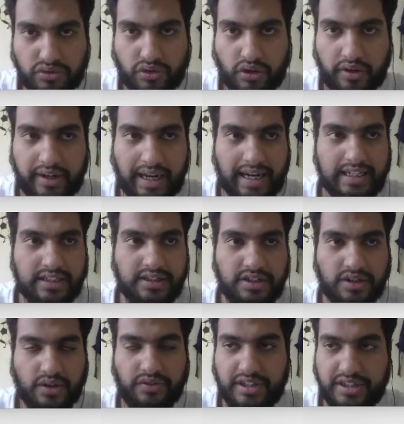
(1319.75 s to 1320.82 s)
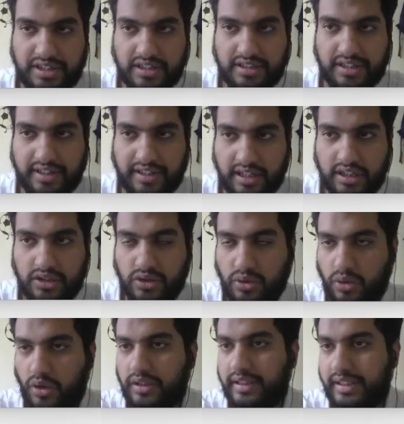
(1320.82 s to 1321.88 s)
for realization of digital circuit,
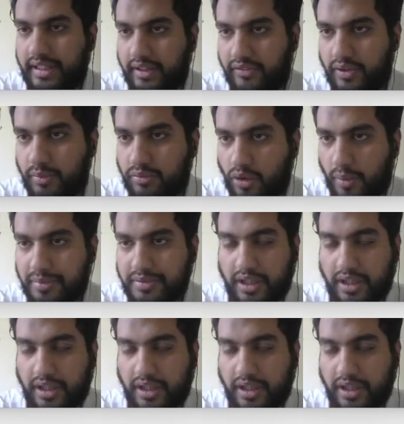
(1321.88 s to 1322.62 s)
so only D flip-flops are